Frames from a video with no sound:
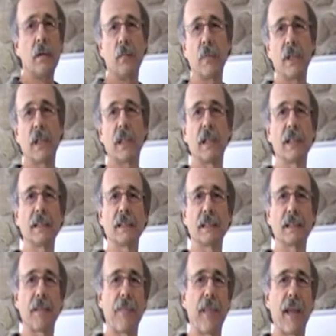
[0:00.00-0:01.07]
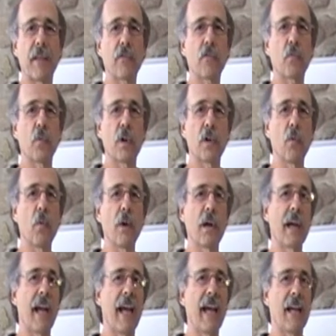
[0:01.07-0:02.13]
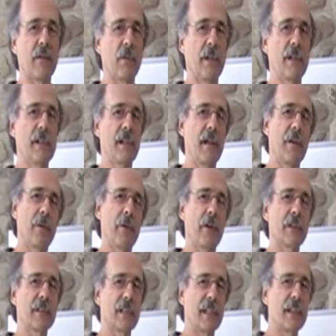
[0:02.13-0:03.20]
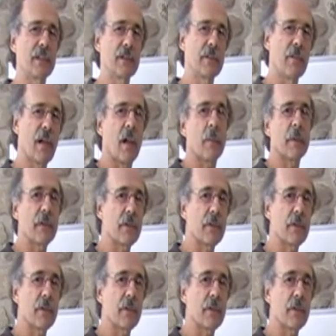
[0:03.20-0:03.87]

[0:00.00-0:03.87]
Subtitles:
because that's where we're at right now at our stage in development.